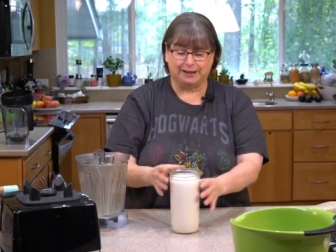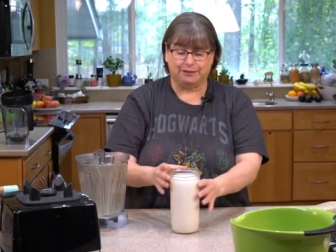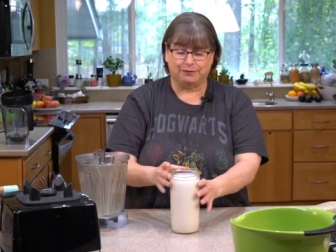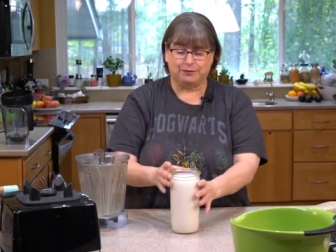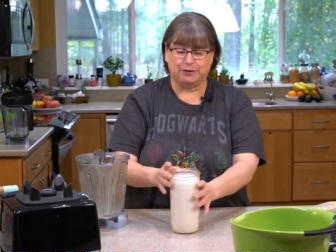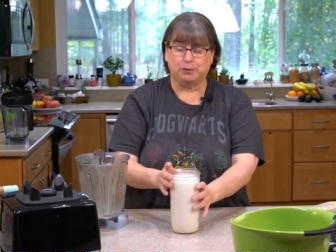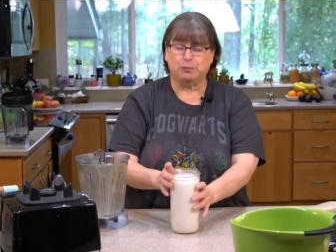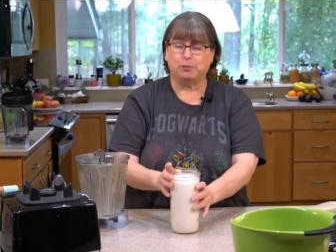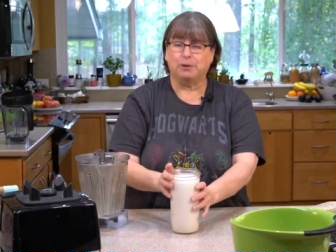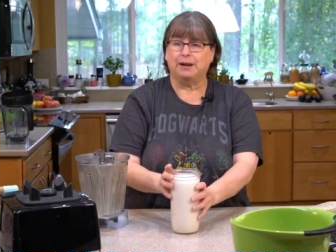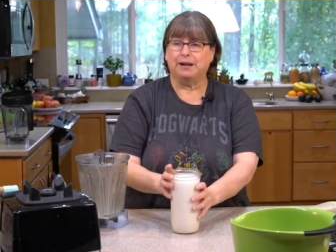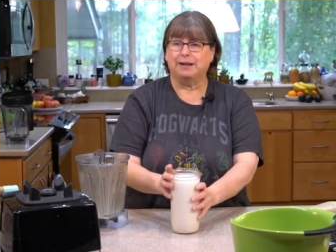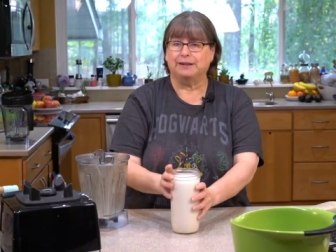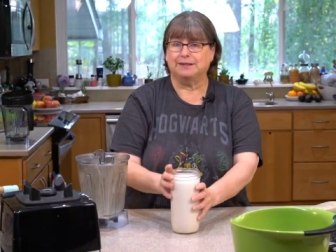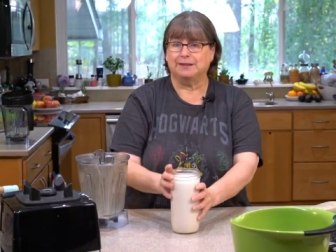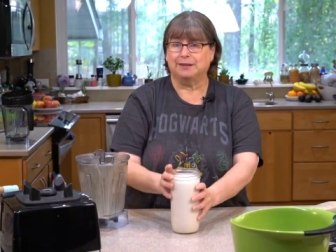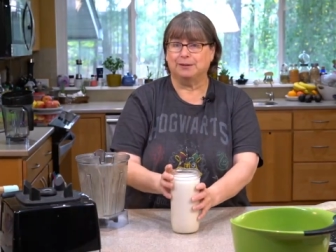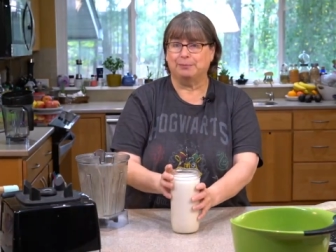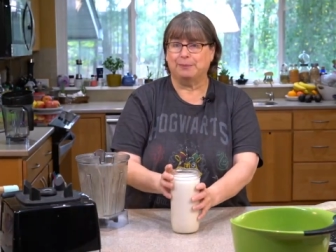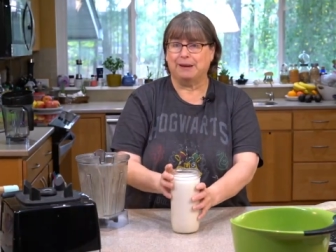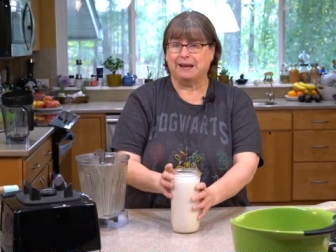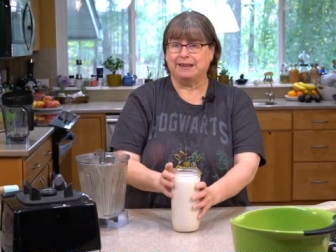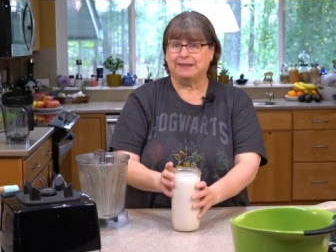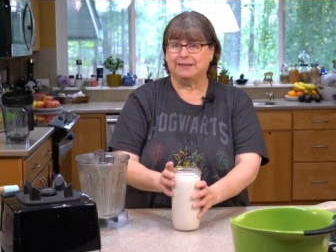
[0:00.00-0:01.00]
If you wanted
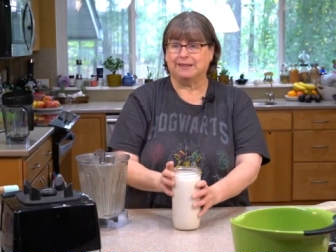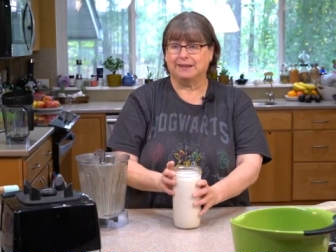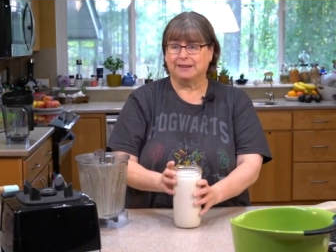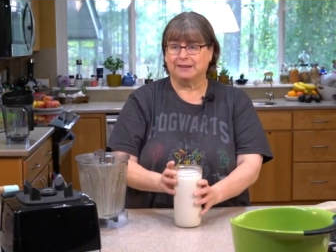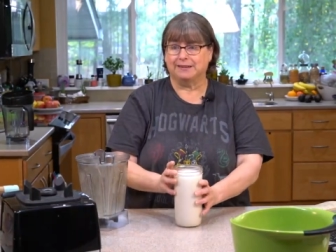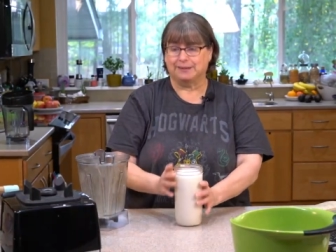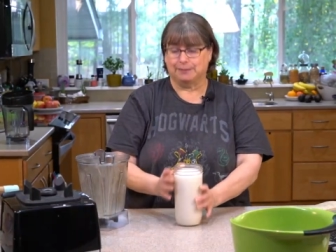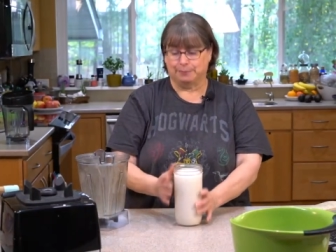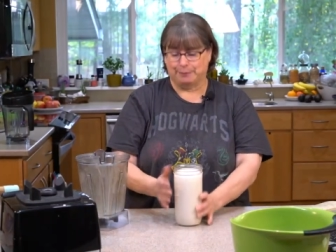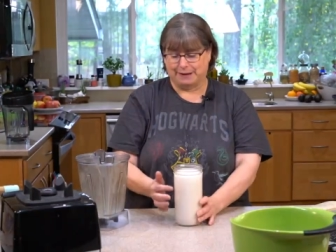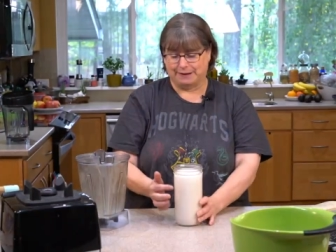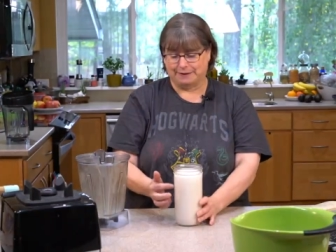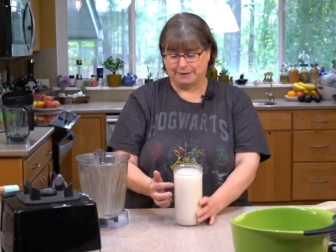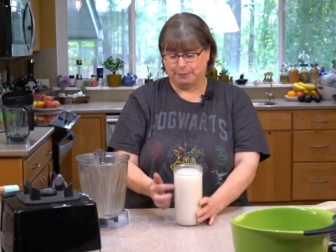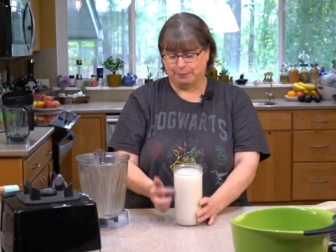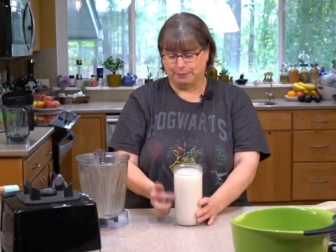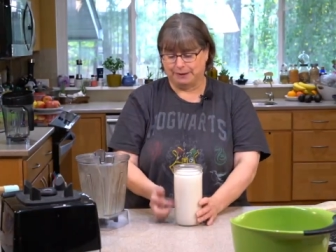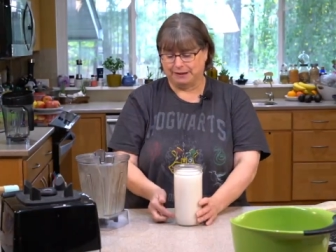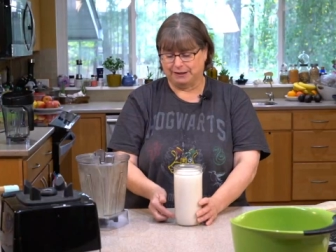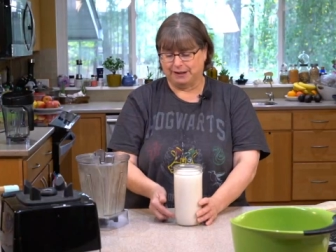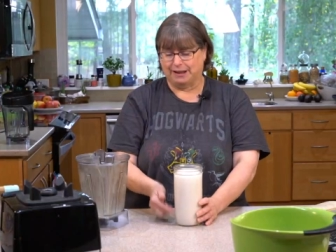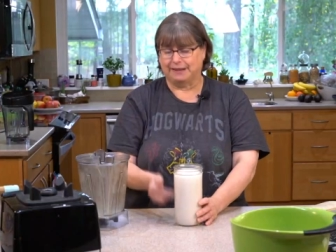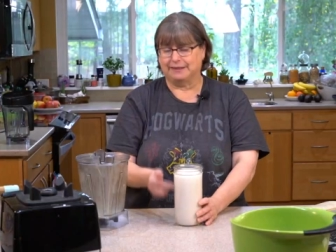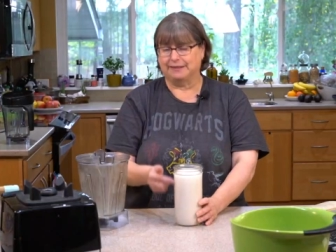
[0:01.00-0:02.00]
to make this, make
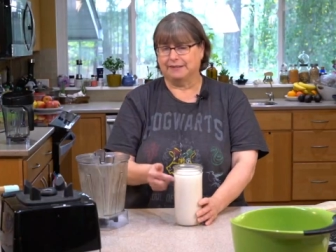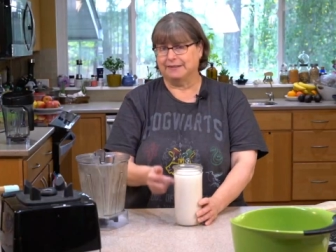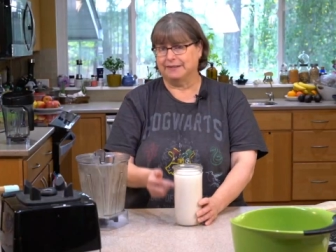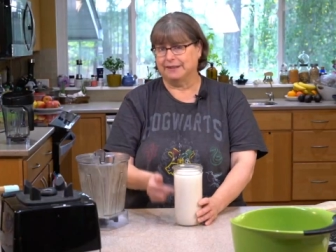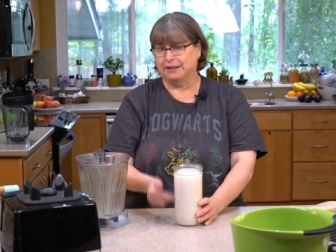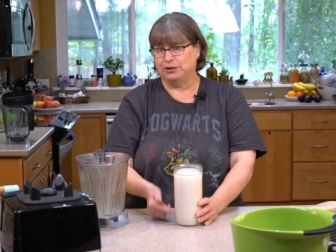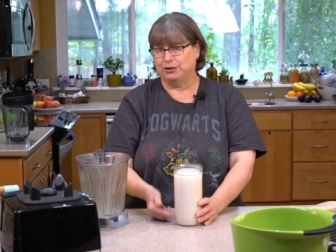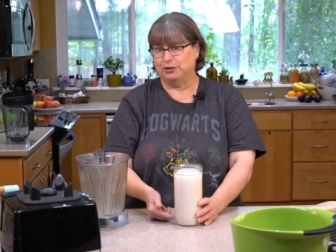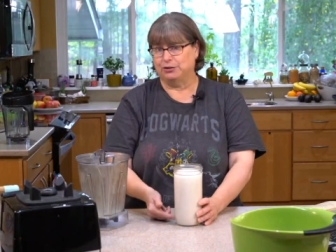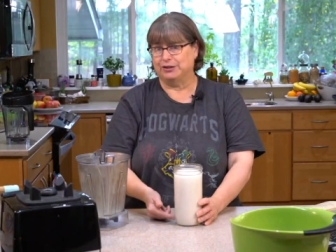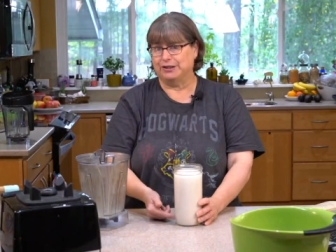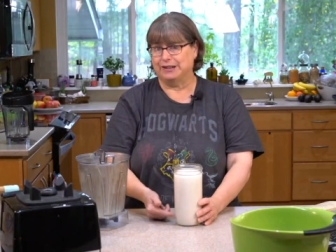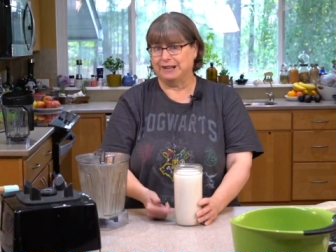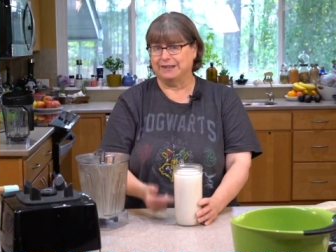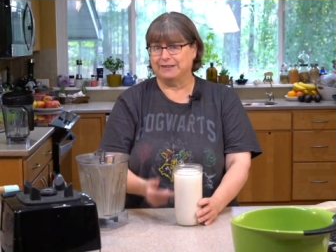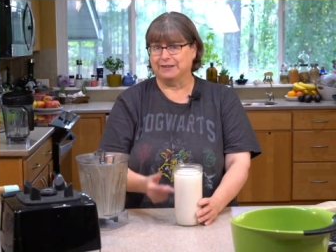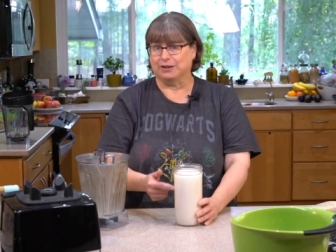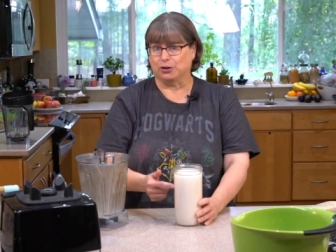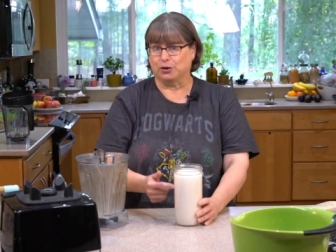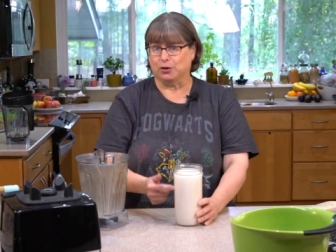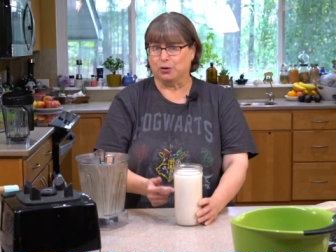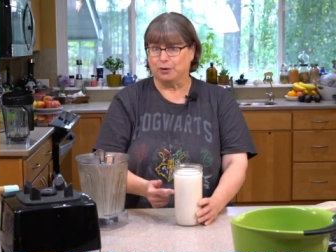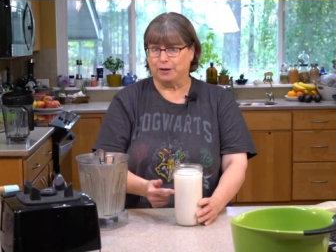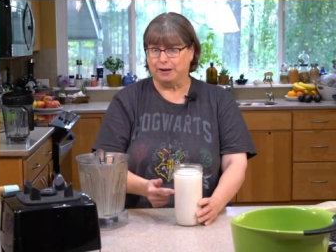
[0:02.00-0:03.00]
something like this and use it as
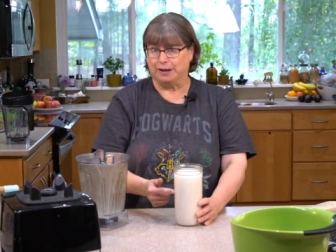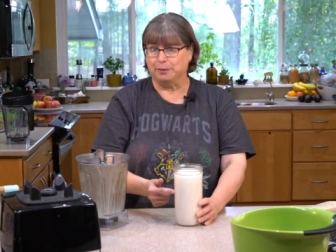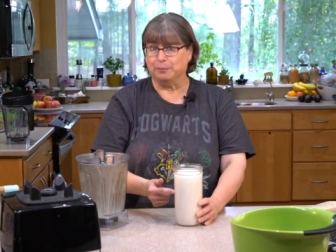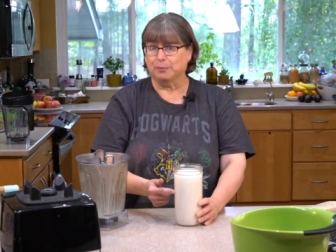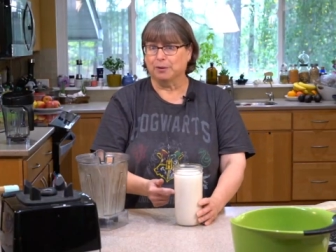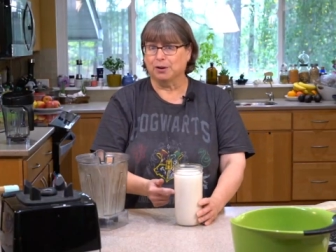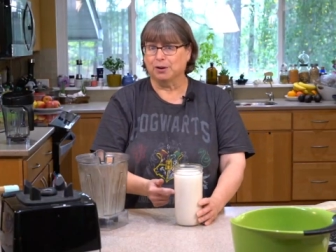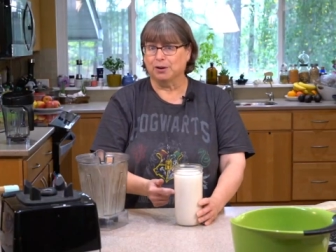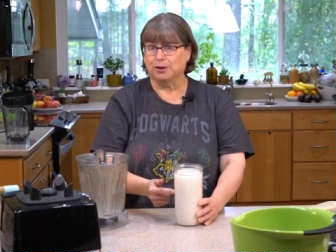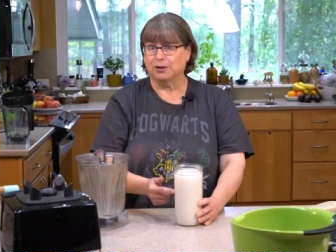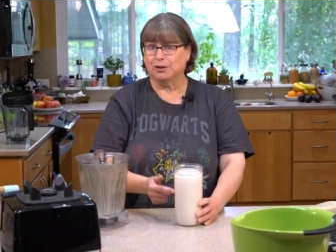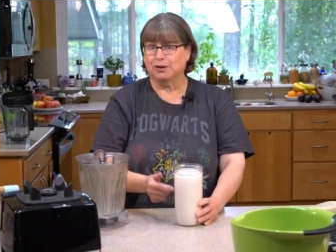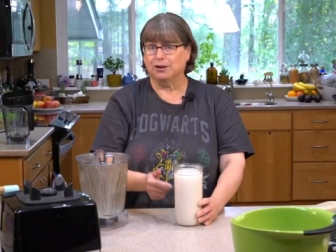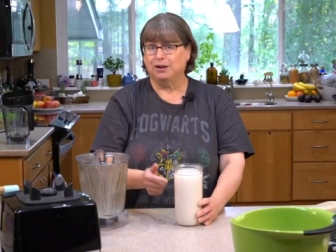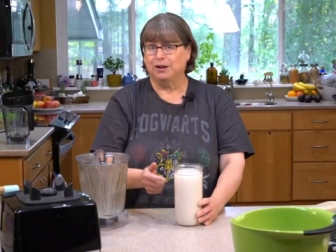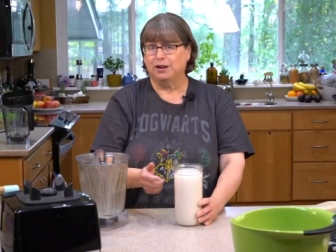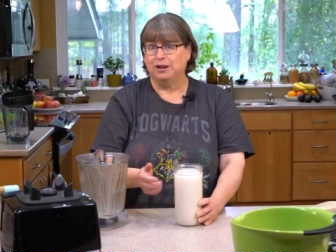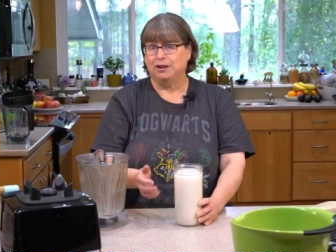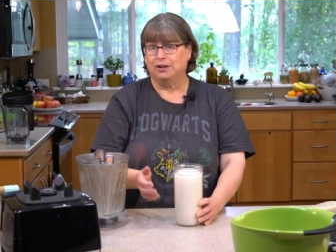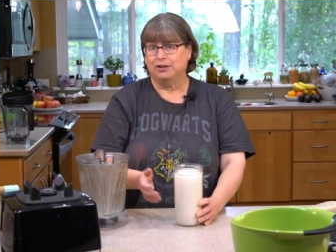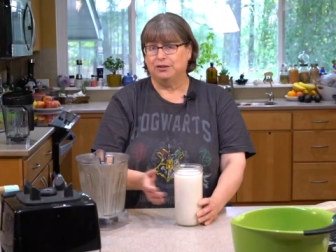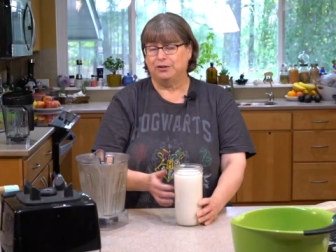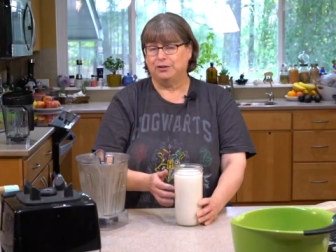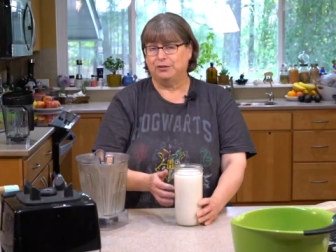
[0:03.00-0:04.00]
a creamer,
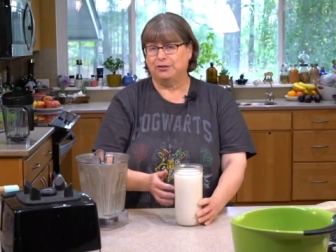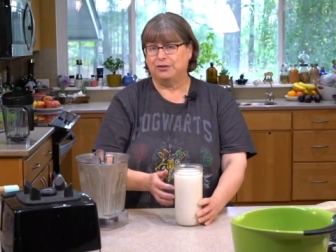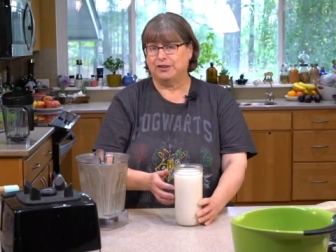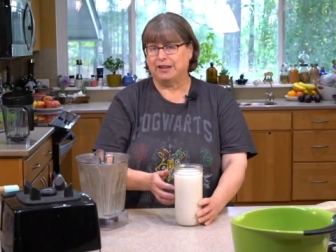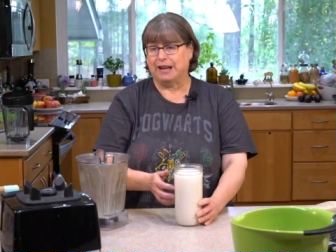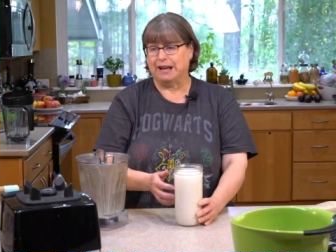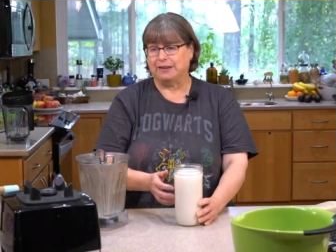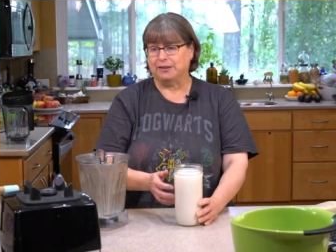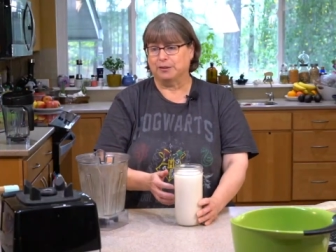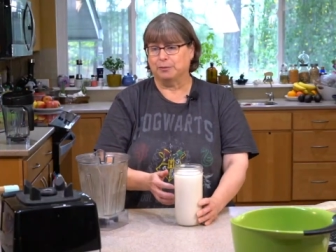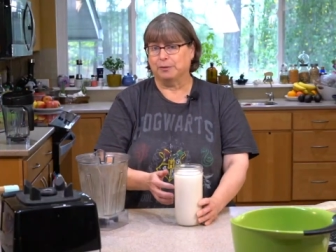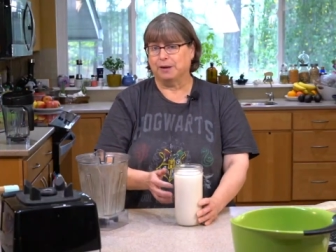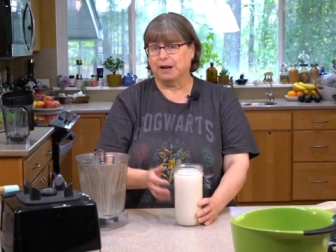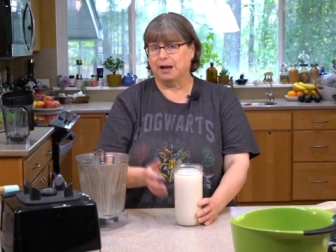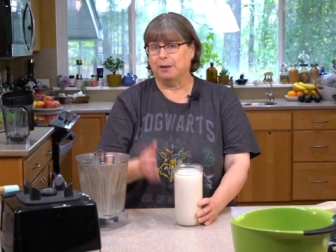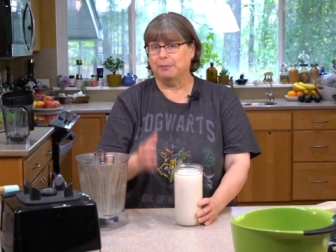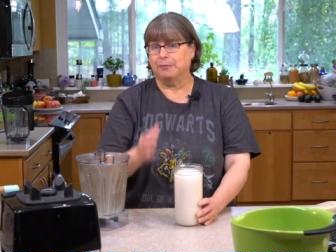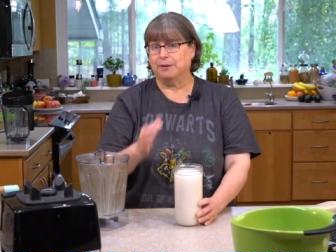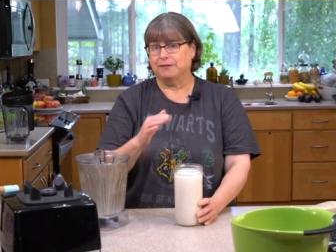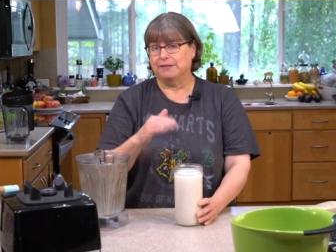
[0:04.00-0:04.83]
use xanthan gum.